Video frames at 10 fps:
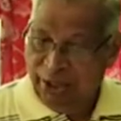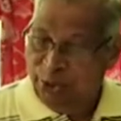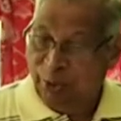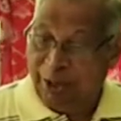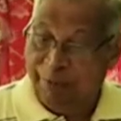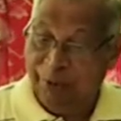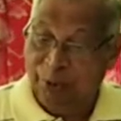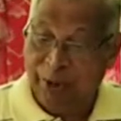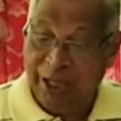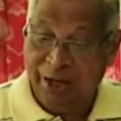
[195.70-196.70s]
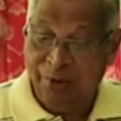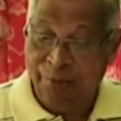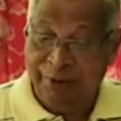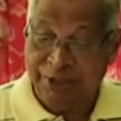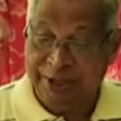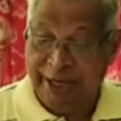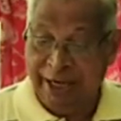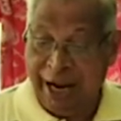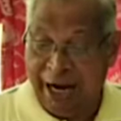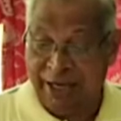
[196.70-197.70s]
to refer to the
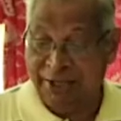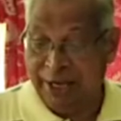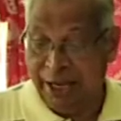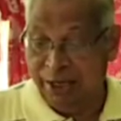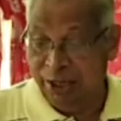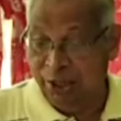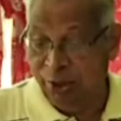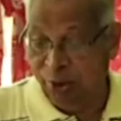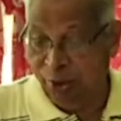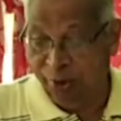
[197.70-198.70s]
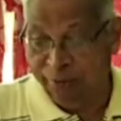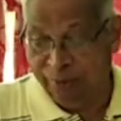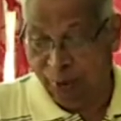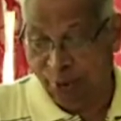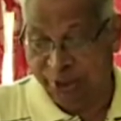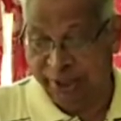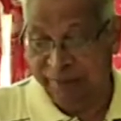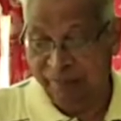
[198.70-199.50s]
Western understanding of logic.